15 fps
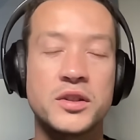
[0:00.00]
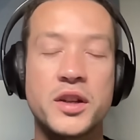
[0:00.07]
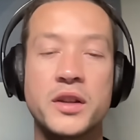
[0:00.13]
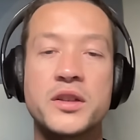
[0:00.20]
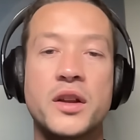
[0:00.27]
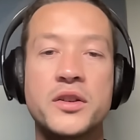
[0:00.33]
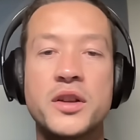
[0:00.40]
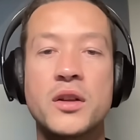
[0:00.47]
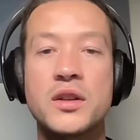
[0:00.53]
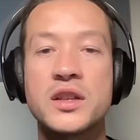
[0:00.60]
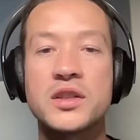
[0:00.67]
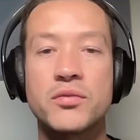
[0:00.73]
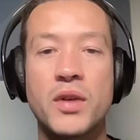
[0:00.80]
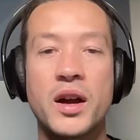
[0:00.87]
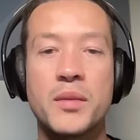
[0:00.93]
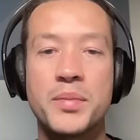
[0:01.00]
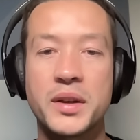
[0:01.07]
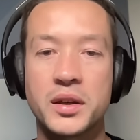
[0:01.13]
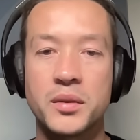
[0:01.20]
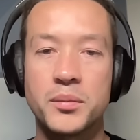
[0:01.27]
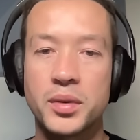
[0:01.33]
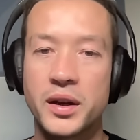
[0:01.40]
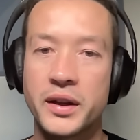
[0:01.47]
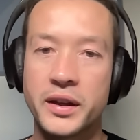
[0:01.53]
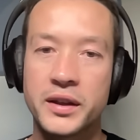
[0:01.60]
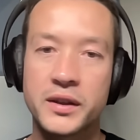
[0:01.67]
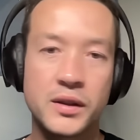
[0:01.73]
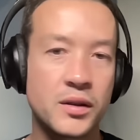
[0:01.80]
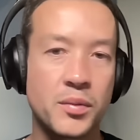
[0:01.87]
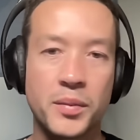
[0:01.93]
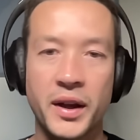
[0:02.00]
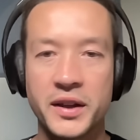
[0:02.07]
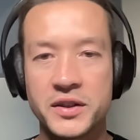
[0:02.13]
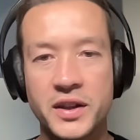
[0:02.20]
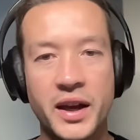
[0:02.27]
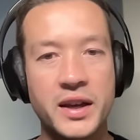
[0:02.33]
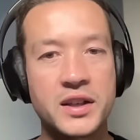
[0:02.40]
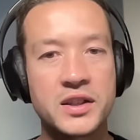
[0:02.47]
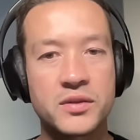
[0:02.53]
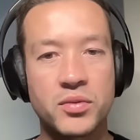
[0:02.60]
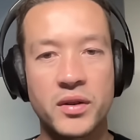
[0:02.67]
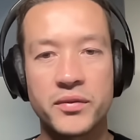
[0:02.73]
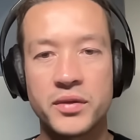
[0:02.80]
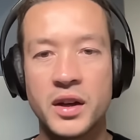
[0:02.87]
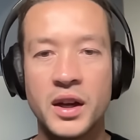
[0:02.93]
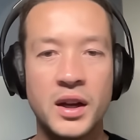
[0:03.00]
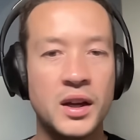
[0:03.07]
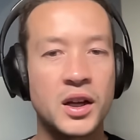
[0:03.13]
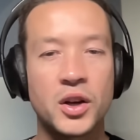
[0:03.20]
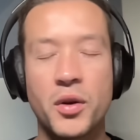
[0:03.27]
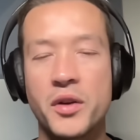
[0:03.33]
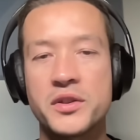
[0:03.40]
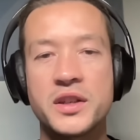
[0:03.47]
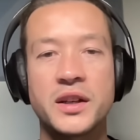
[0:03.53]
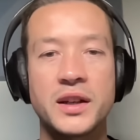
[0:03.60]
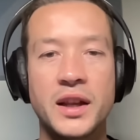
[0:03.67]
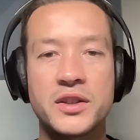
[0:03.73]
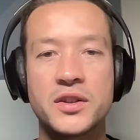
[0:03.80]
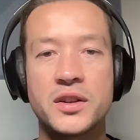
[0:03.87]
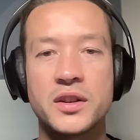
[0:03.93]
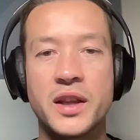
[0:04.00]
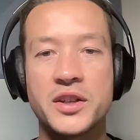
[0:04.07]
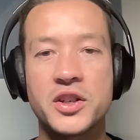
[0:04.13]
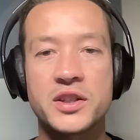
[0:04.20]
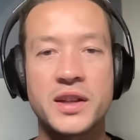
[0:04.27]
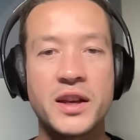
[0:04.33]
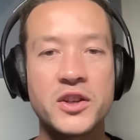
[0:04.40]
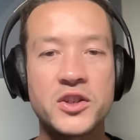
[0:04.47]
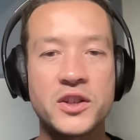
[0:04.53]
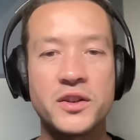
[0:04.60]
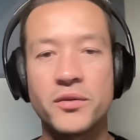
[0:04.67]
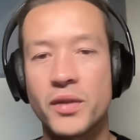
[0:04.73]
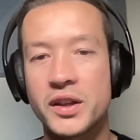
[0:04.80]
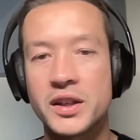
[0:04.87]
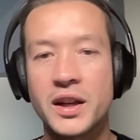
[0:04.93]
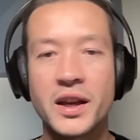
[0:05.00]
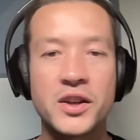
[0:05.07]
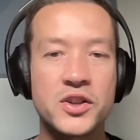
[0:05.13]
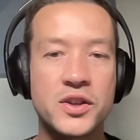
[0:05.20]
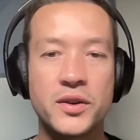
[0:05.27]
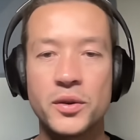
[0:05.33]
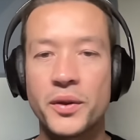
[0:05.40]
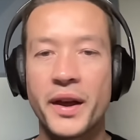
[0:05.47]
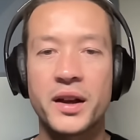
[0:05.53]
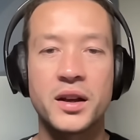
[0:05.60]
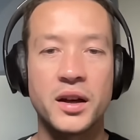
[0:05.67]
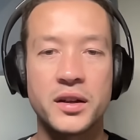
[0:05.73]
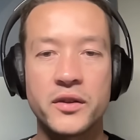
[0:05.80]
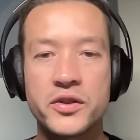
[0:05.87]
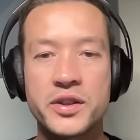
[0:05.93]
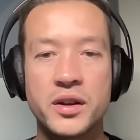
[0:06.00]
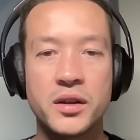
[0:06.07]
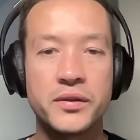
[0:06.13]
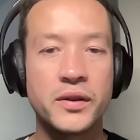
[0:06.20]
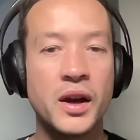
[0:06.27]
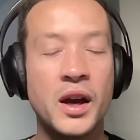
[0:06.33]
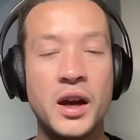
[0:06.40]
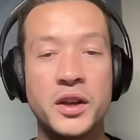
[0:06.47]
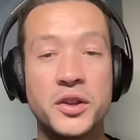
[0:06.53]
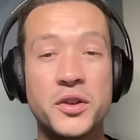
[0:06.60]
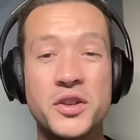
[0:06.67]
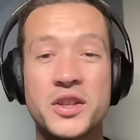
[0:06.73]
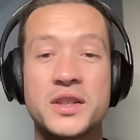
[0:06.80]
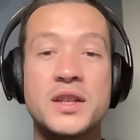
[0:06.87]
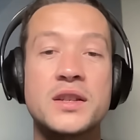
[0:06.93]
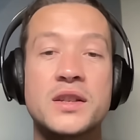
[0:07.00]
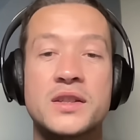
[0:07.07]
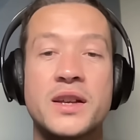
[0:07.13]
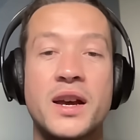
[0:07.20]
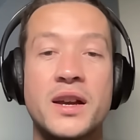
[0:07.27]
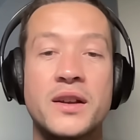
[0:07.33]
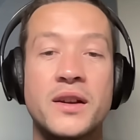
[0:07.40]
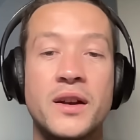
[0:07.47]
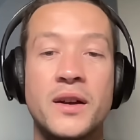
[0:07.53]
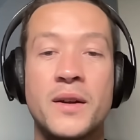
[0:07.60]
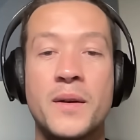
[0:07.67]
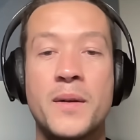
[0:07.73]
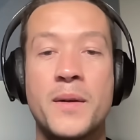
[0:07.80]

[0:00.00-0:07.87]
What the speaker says: You don't need to write a big complex case with quoting legislation and regulation, all that kind of stuff. You just need to say,